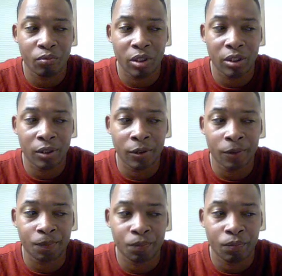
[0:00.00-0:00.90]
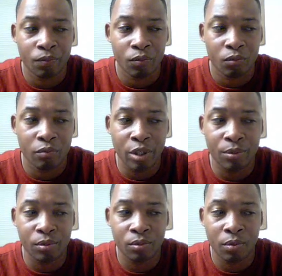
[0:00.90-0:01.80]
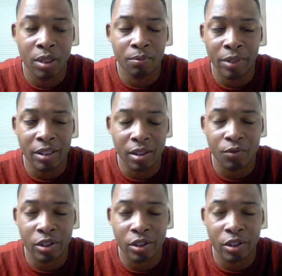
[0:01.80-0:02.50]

But you know, people. Basically,